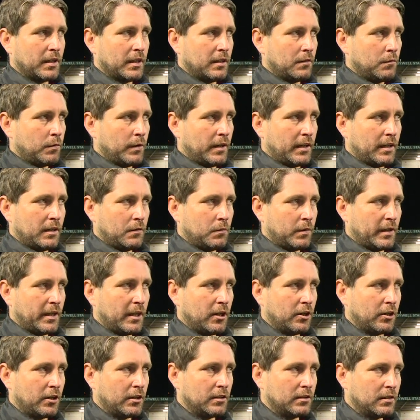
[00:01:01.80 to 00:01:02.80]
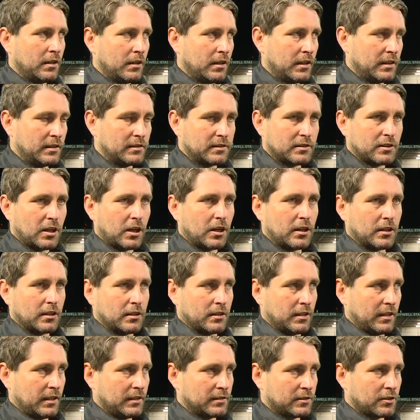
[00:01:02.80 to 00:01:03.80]
we, we, we how he
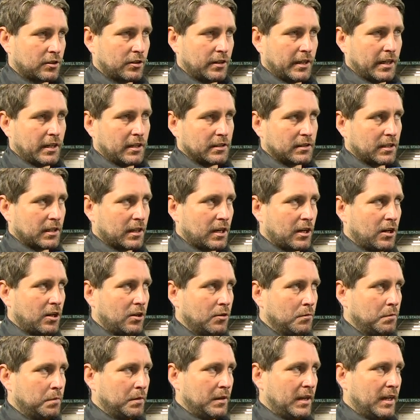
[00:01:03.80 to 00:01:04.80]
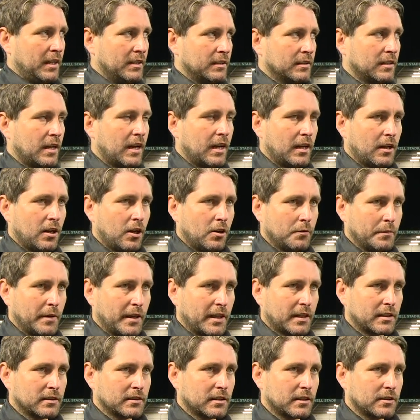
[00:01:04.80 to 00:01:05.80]
started his career at the club, and uh, long
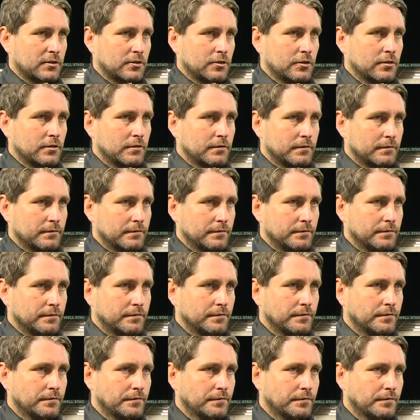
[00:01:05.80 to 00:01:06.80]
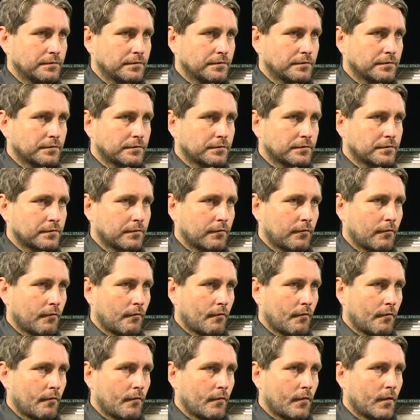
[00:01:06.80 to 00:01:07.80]
may continue. You're on now
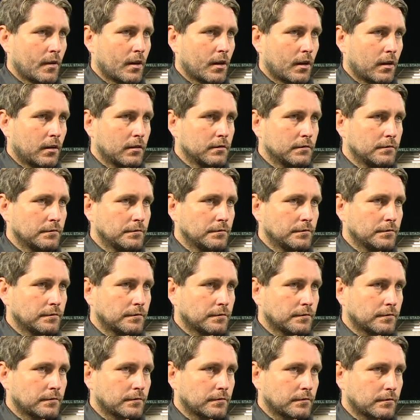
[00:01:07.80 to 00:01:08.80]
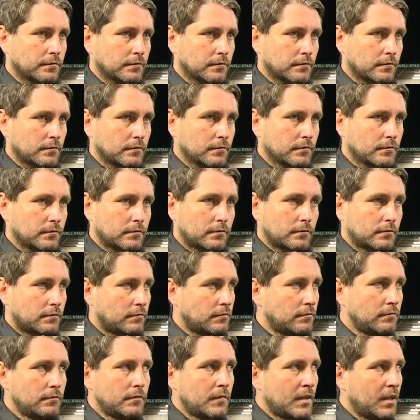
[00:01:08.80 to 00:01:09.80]
to the quarterfinals. Who would you like to see,
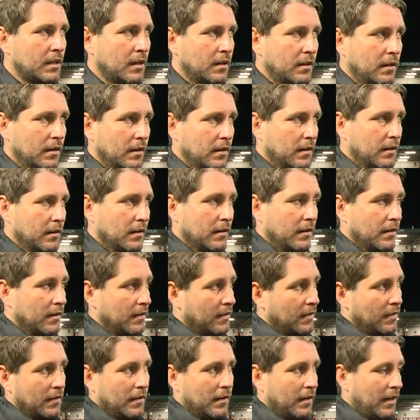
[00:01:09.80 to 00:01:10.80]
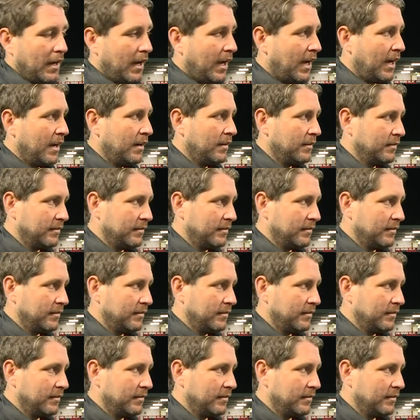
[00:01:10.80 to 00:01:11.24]
and where? uh,